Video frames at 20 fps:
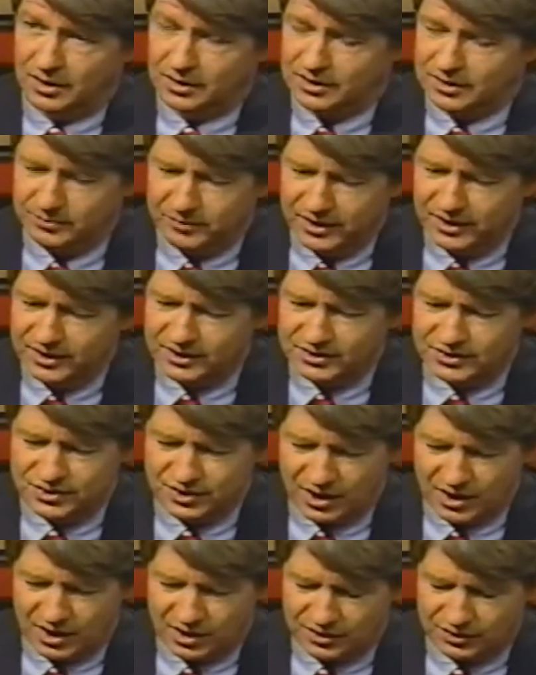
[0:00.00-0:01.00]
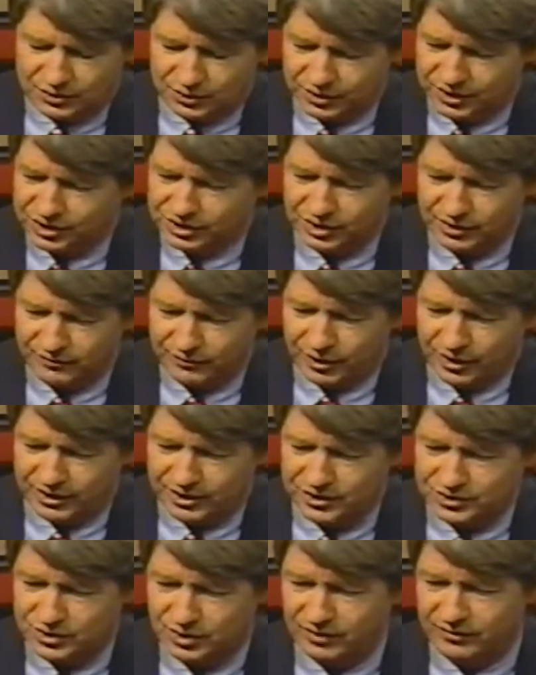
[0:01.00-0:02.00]
Comedians are traditionally very
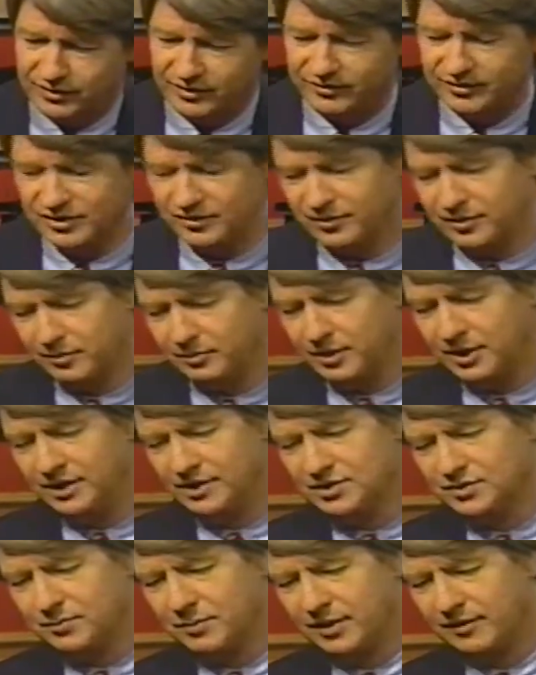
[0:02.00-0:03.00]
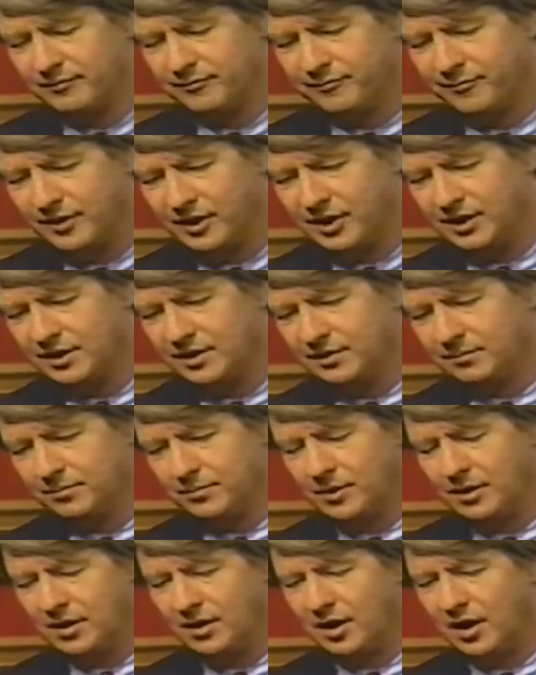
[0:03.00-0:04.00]
conservative because comedians make fun
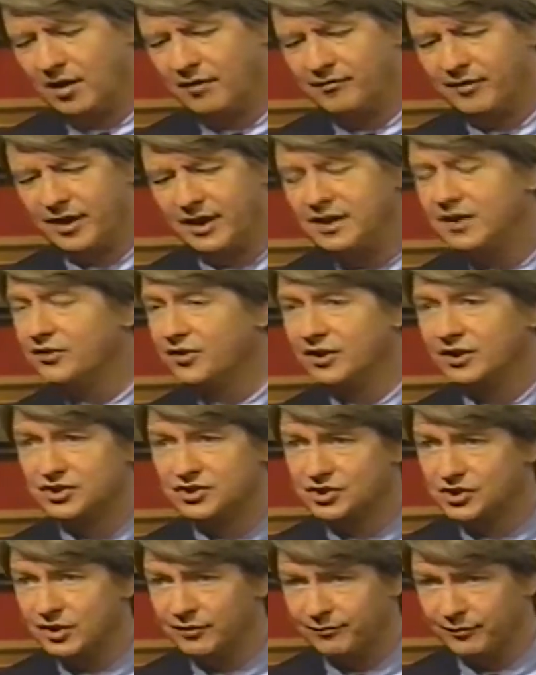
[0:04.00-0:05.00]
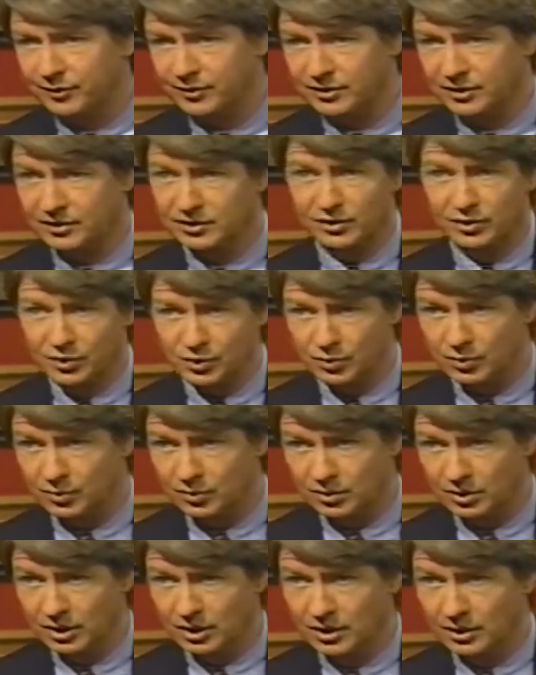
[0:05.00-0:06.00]
of anything that's different,
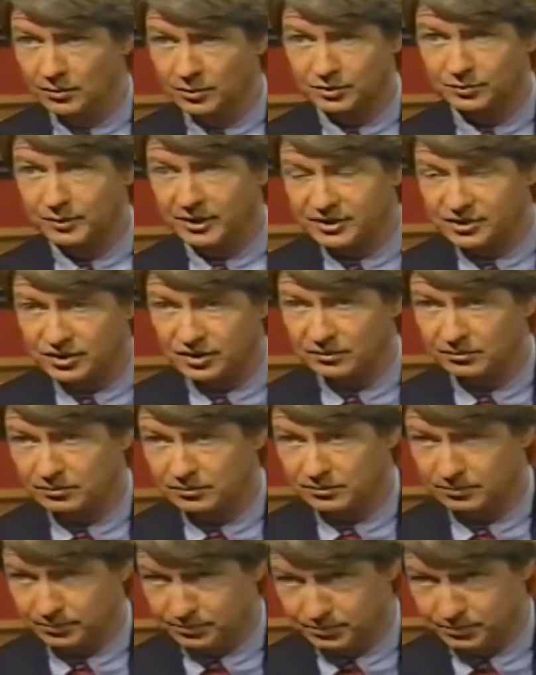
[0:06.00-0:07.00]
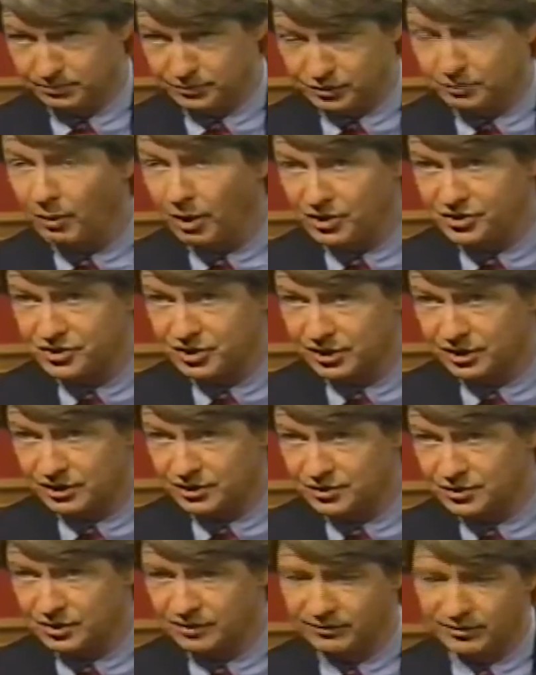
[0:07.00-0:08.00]
new, which makes them small c
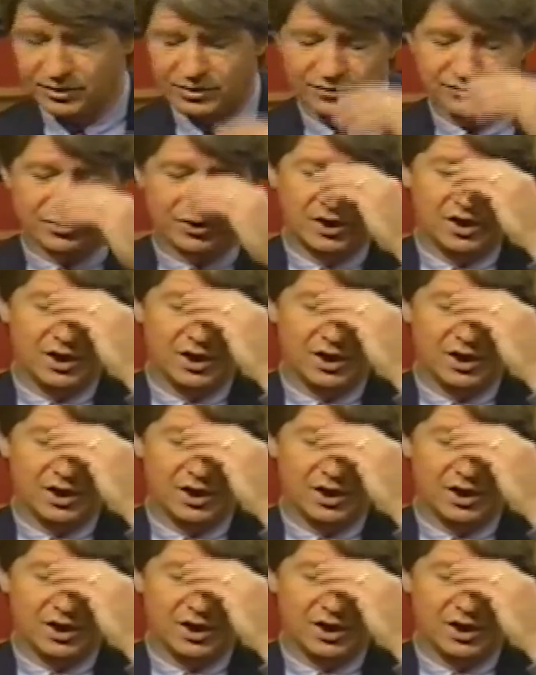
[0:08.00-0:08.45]
conservatives.